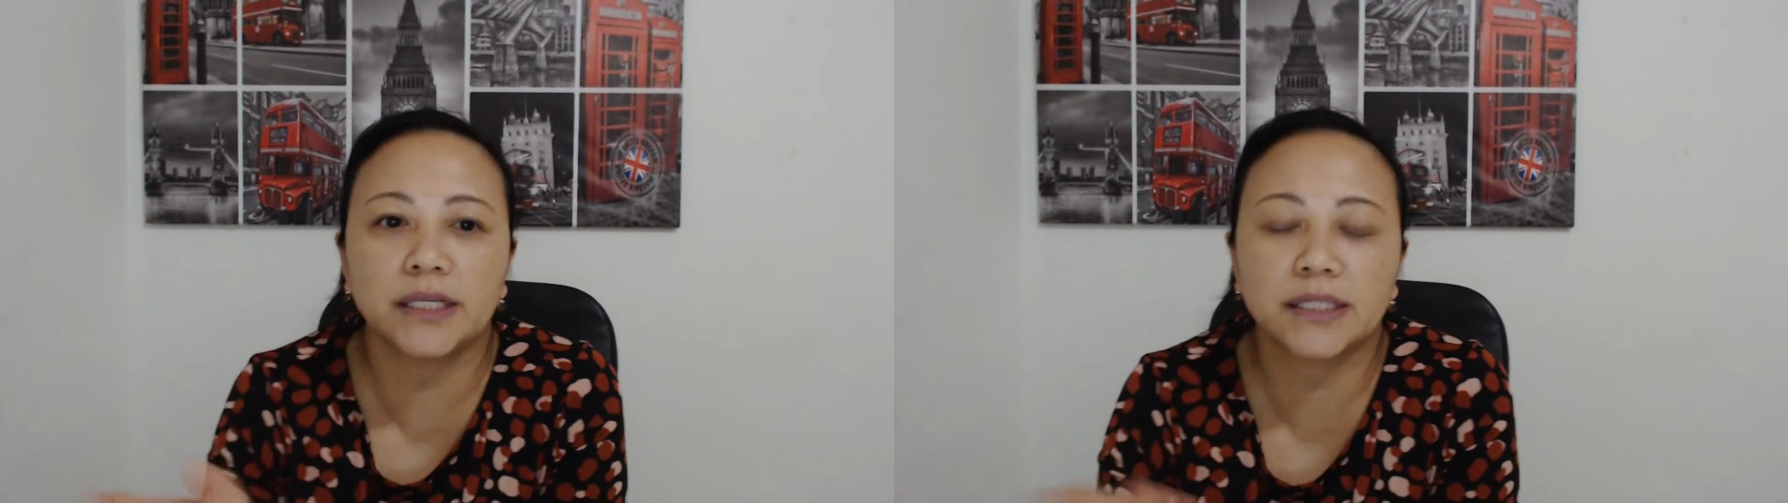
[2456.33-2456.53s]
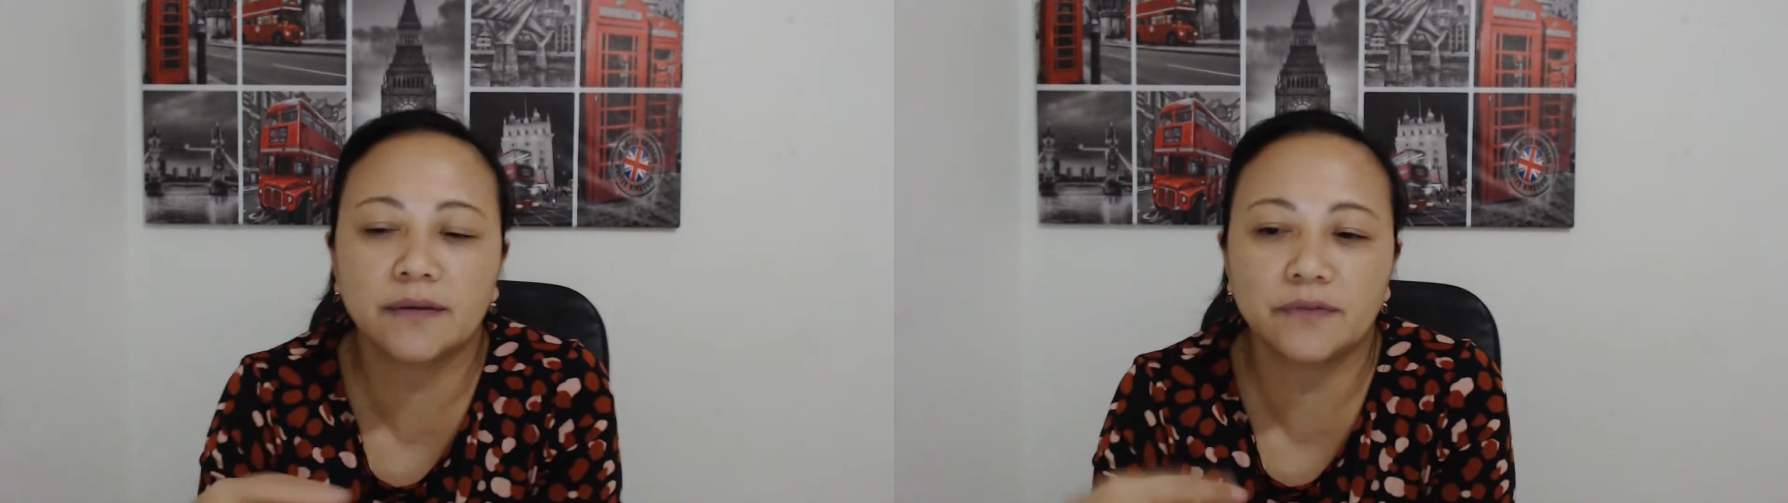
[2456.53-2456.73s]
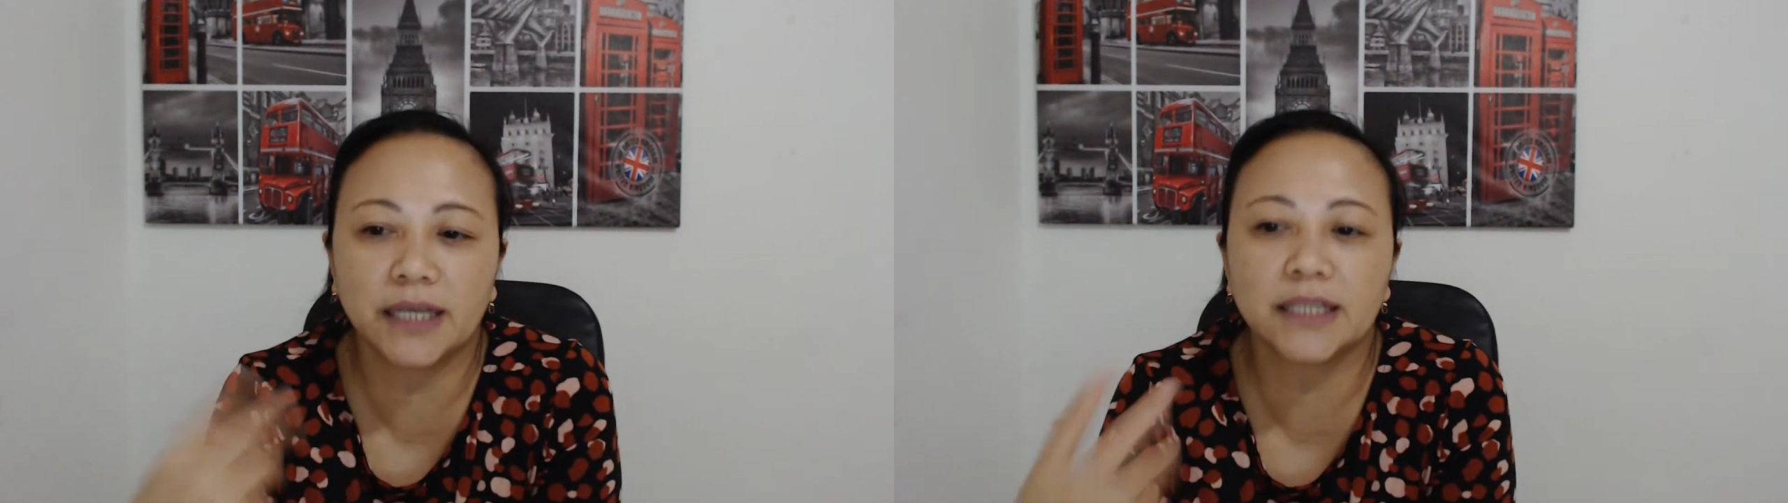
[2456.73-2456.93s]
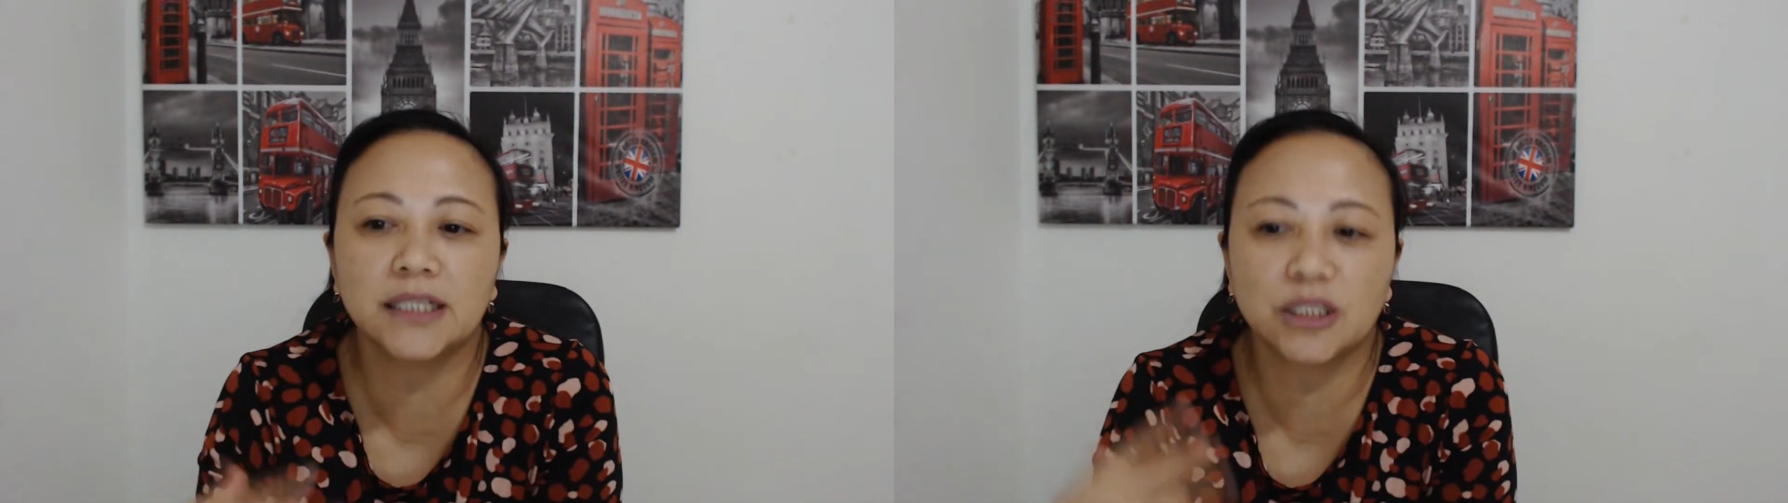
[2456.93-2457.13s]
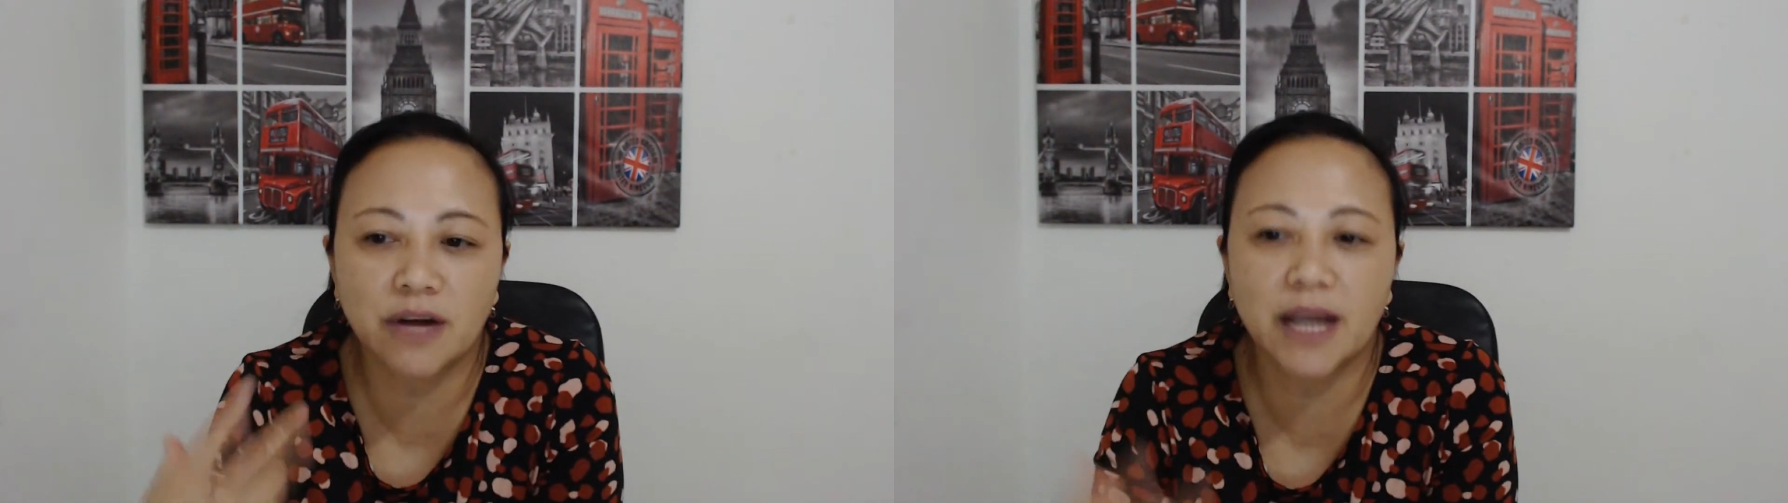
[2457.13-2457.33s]
as I've
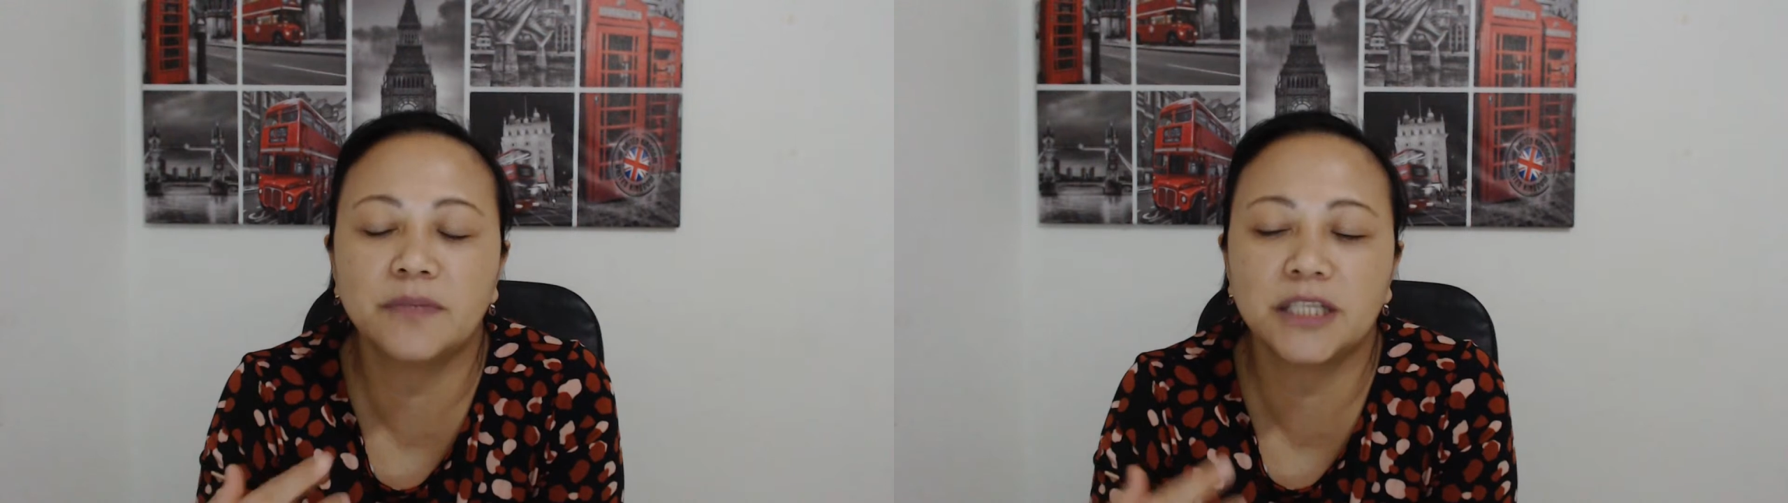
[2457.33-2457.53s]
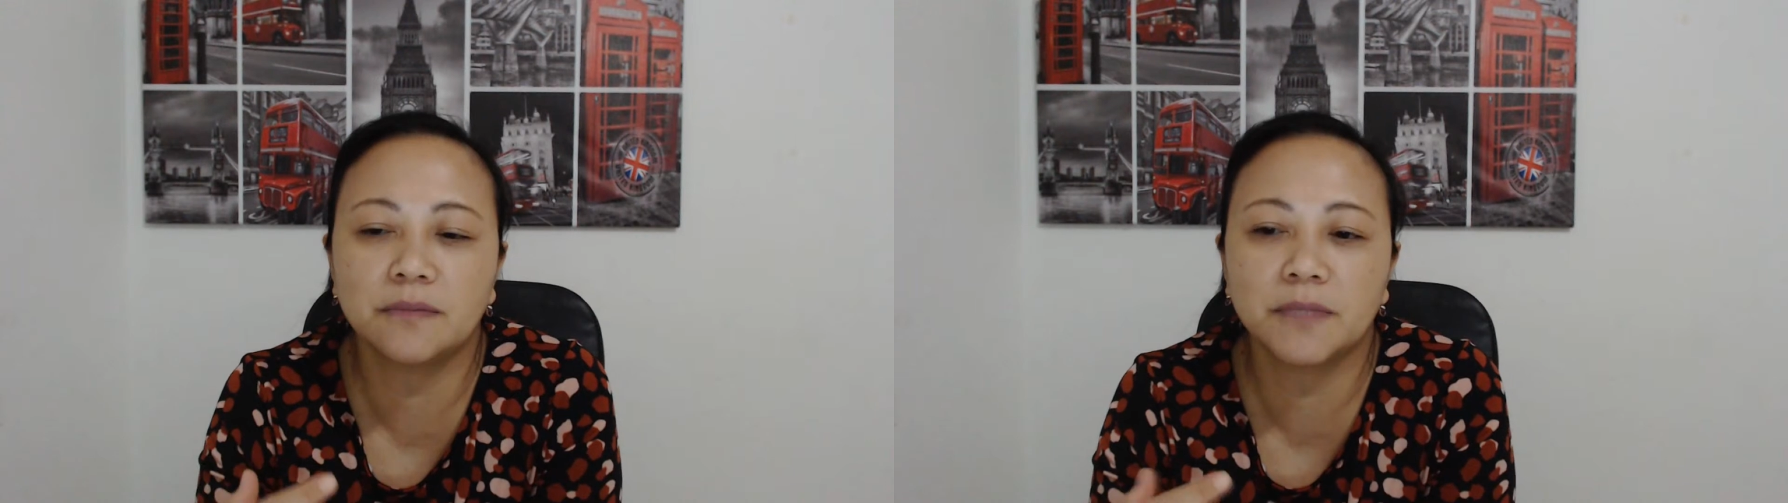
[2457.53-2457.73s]
described it.